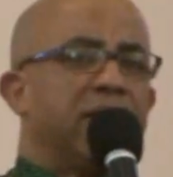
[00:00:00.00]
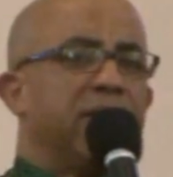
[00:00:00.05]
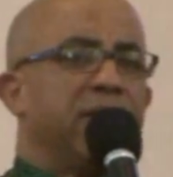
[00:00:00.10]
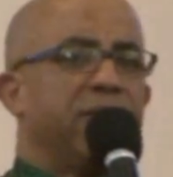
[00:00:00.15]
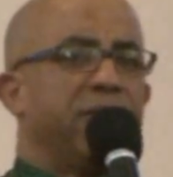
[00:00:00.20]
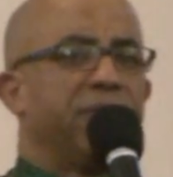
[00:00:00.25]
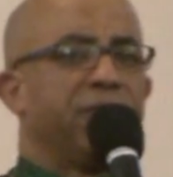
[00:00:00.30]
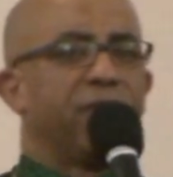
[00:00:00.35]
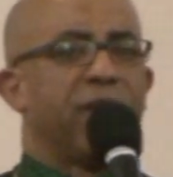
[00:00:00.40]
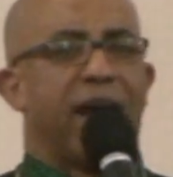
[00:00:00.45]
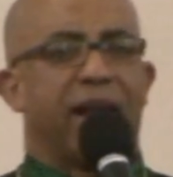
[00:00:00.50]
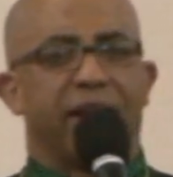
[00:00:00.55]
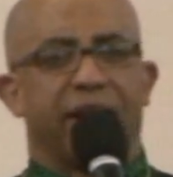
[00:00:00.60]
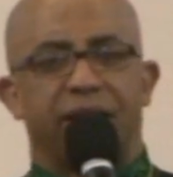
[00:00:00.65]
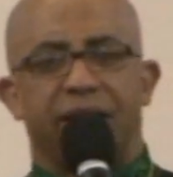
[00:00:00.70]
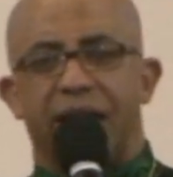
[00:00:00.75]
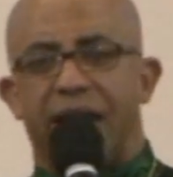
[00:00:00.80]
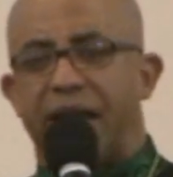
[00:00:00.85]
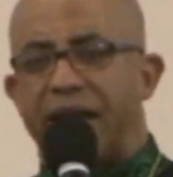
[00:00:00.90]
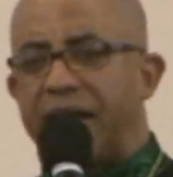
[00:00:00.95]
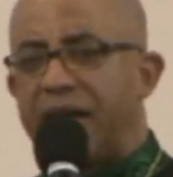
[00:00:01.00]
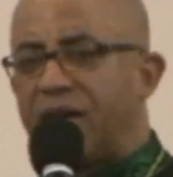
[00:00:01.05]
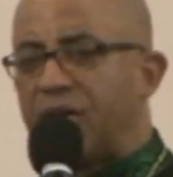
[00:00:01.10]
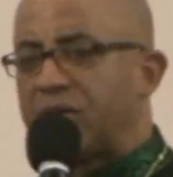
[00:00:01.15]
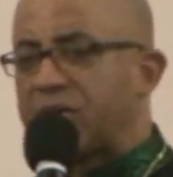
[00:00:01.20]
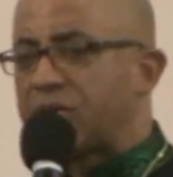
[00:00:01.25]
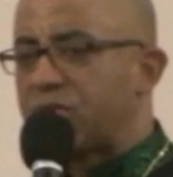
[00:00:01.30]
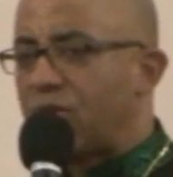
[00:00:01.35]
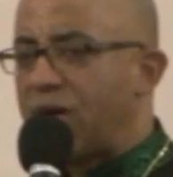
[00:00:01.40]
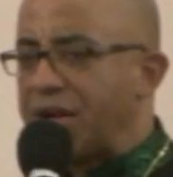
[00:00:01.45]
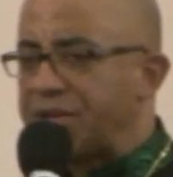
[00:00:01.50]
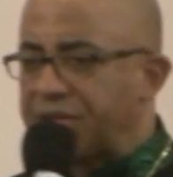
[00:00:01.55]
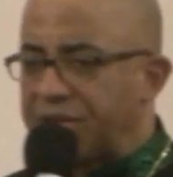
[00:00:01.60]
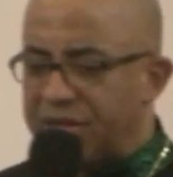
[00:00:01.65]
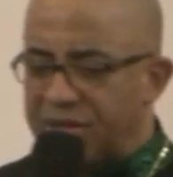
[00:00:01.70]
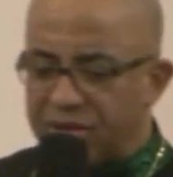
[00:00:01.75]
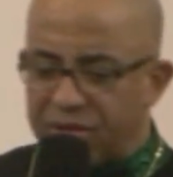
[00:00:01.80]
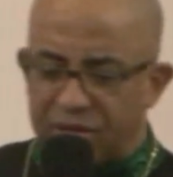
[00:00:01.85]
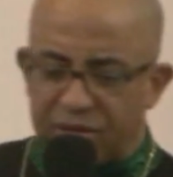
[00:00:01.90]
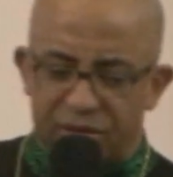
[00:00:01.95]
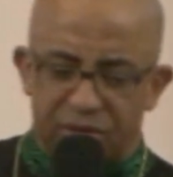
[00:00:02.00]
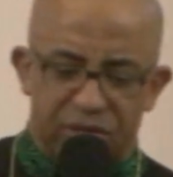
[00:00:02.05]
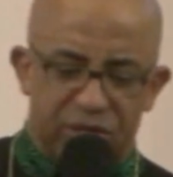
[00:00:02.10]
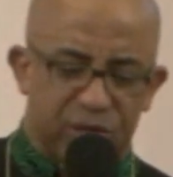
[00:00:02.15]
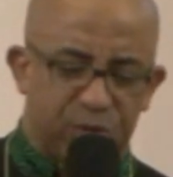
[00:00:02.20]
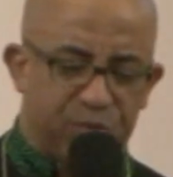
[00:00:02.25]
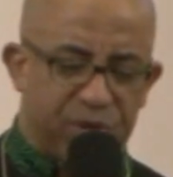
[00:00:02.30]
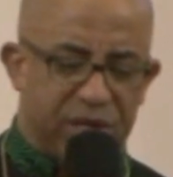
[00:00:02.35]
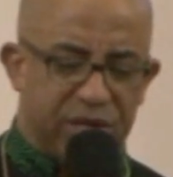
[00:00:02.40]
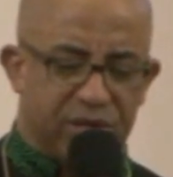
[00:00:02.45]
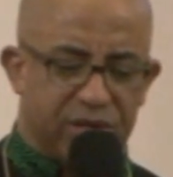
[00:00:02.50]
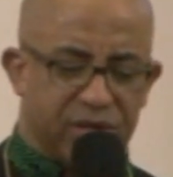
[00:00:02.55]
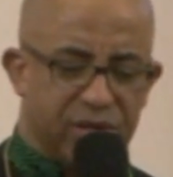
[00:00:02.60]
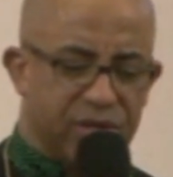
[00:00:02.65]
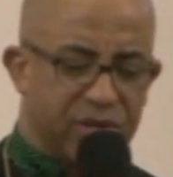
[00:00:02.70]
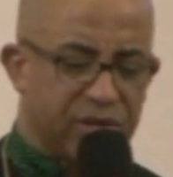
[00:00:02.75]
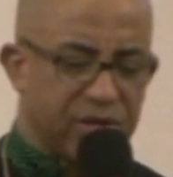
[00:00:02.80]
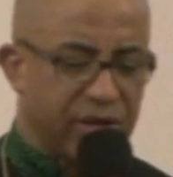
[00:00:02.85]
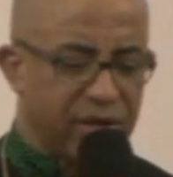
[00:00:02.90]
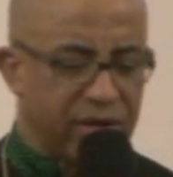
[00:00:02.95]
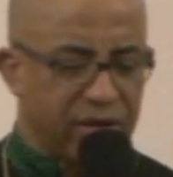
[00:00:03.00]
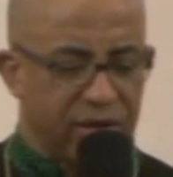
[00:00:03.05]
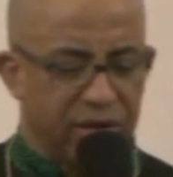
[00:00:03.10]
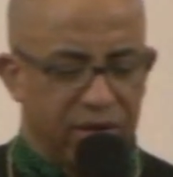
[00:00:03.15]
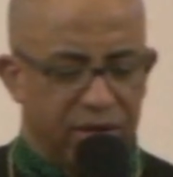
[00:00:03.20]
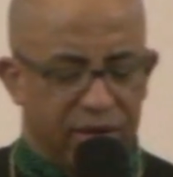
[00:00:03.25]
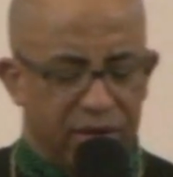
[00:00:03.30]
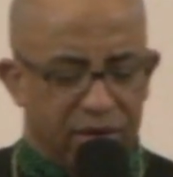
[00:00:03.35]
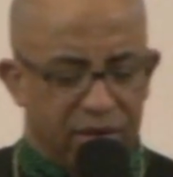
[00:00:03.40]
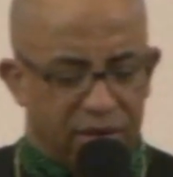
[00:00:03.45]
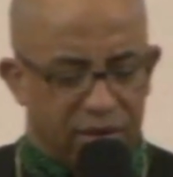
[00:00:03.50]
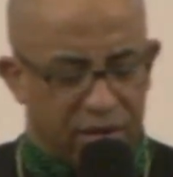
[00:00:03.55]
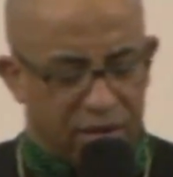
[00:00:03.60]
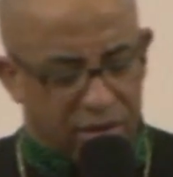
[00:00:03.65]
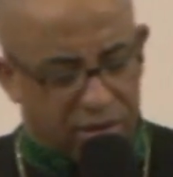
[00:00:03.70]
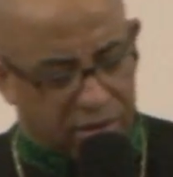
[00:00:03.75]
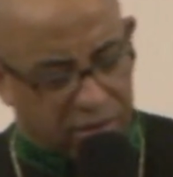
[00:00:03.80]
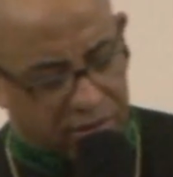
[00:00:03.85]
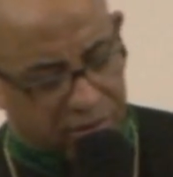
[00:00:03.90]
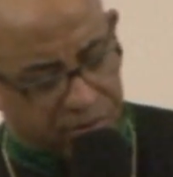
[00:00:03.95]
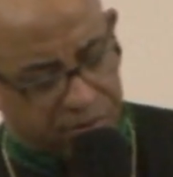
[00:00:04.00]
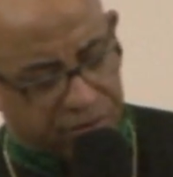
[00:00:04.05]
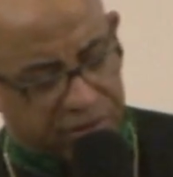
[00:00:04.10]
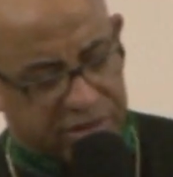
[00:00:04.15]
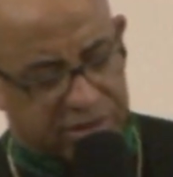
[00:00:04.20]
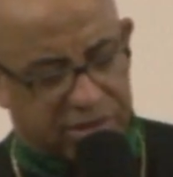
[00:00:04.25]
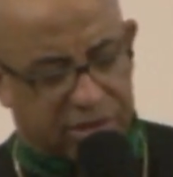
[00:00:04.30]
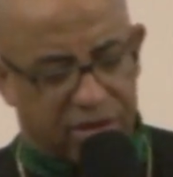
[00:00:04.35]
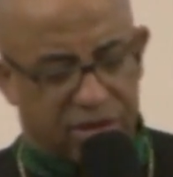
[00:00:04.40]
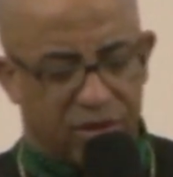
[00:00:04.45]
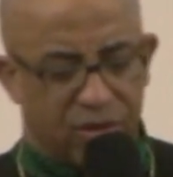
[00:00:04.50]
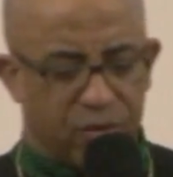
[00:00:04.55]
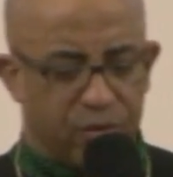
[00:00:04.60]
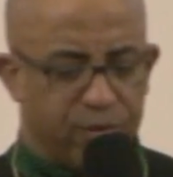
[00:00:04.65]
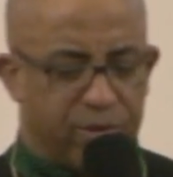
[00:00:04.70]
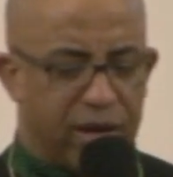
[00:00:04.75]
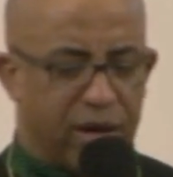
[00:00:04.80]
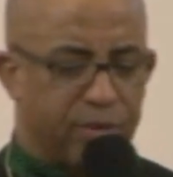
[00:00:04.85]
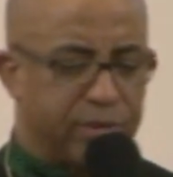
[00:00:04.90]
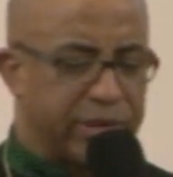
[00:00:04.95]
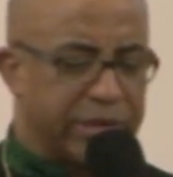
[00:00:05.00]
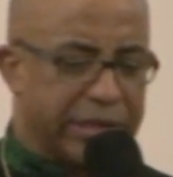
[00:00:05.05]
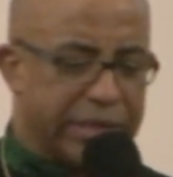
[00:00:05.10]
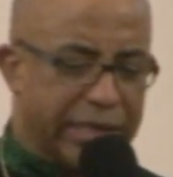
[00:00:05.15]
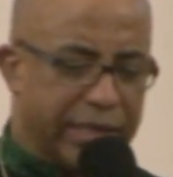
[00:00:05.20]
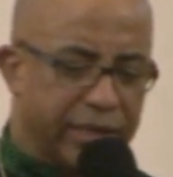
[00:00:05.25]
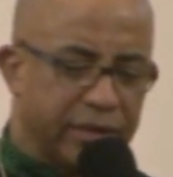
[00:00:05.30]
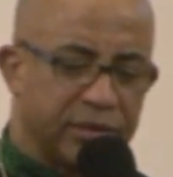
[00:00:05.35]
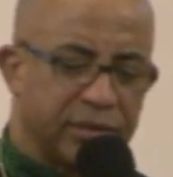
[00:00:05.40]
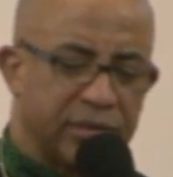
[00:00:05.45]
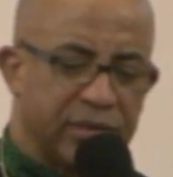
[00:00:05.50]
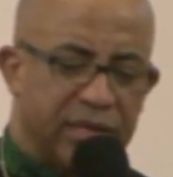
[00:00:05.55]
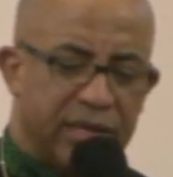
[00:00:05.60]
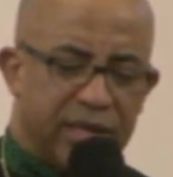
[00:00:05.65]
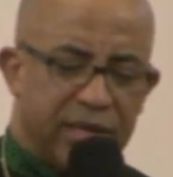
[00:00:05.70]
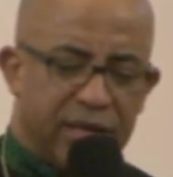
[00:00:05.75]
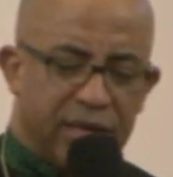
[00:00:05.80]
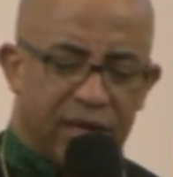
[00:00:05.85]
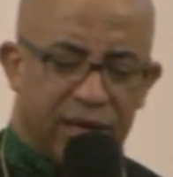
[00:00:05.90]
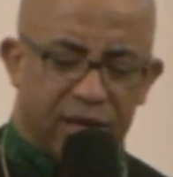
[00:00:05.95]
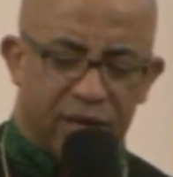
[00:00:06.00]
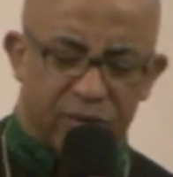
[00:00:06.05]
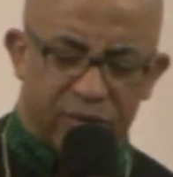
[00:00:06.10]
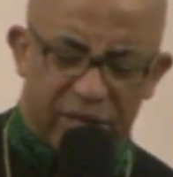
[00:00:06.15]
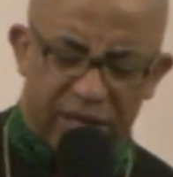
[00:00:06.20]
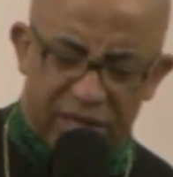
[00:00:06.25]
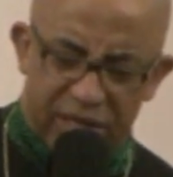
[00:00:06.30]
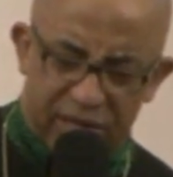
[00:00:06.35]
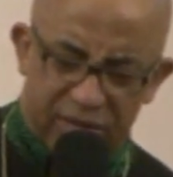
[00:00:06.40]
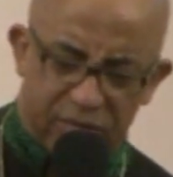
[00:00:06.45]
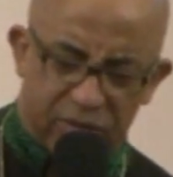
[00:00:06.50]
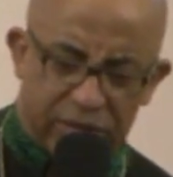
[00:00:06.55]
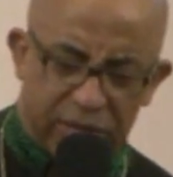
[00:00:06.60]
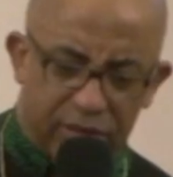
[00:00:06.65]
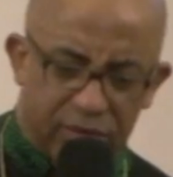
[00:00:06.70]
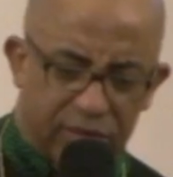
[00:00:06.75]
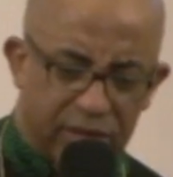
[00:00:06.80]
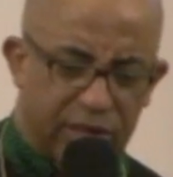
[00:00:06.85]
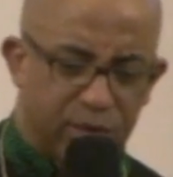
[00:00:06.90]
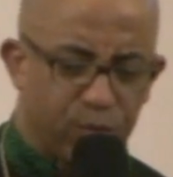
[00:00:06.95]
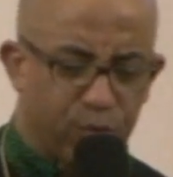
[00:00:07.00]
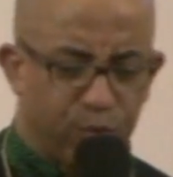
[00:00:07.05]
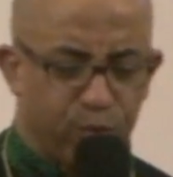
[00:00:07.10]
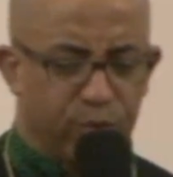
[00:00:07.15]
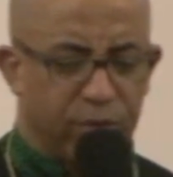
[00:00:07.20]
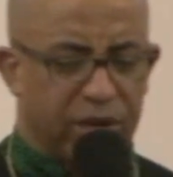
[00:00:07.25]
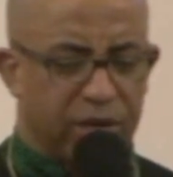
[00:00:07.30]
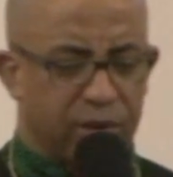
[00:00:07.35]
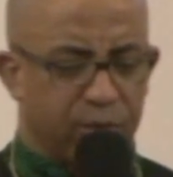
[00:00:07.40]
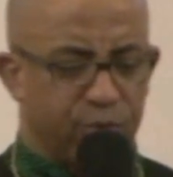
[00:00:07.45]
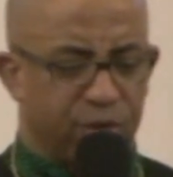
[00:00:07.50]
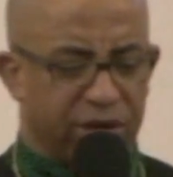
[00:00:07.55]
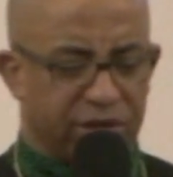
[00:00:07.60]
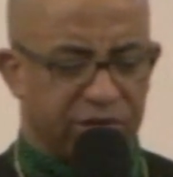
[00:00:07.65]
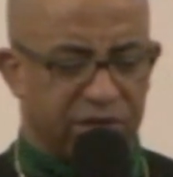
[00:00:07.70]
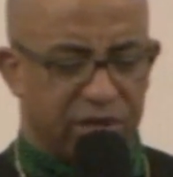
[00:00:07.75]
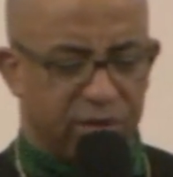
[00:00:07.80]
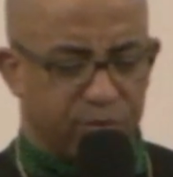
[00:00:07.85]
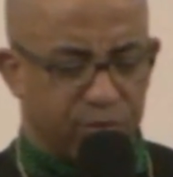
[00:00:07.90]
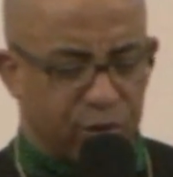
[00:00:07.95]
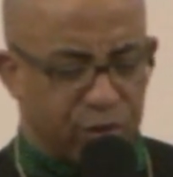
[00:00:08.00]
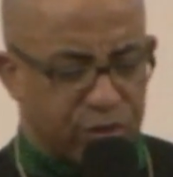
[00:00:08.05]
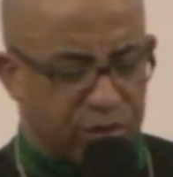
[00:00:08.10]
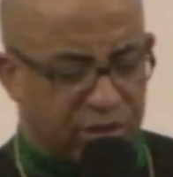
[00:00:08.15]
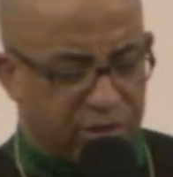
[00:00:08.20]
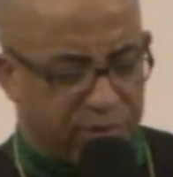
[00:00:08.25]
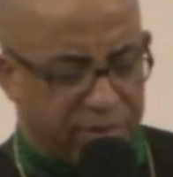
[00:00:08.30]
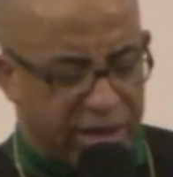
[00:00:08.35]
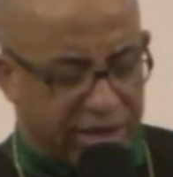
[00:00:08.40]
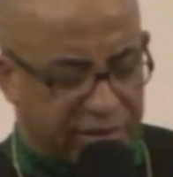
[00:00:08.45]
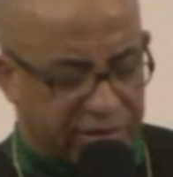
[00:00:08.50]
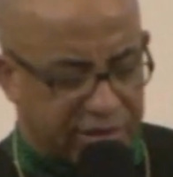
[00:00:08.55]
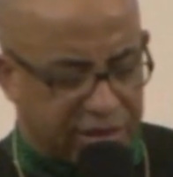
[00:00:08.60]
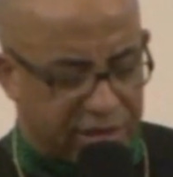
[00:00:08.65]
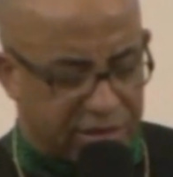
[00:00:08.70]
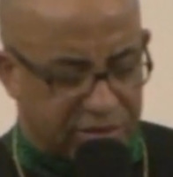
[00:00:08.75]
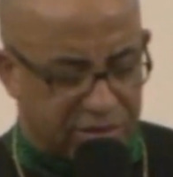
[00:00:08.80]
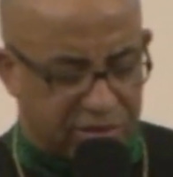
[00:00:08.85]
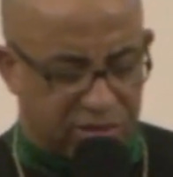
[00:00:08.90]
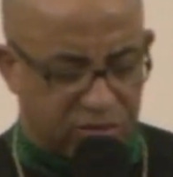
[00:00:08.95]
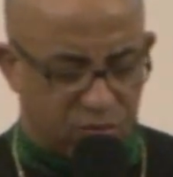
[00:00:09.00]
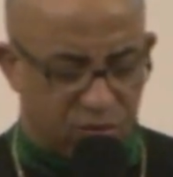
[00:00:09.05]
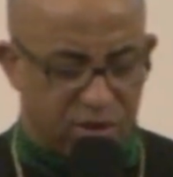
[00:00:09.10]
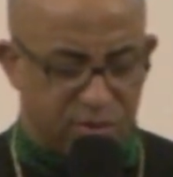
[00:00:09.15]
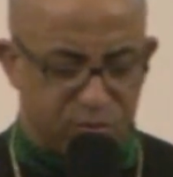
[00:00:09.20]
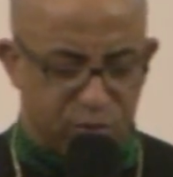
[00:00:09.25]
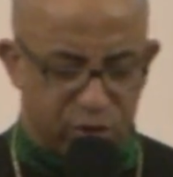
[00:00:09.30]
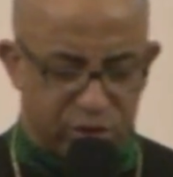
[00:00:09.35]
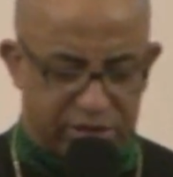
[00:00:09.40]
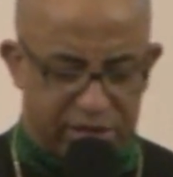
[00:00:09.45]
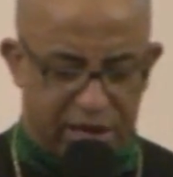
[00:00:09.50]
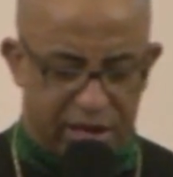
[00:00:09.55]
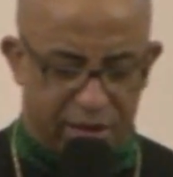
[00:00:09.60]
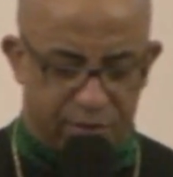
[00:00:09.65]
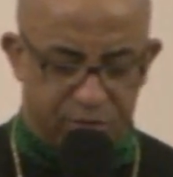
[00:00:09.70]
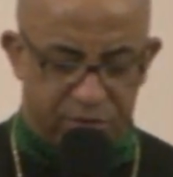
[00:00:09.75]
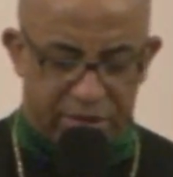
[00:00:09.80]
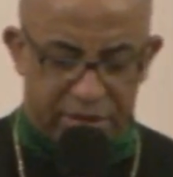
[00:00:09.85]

Friday night, I was watching the speeches and uh, President Obama, and uh, they even let uh, President Bush come out of Texas one more time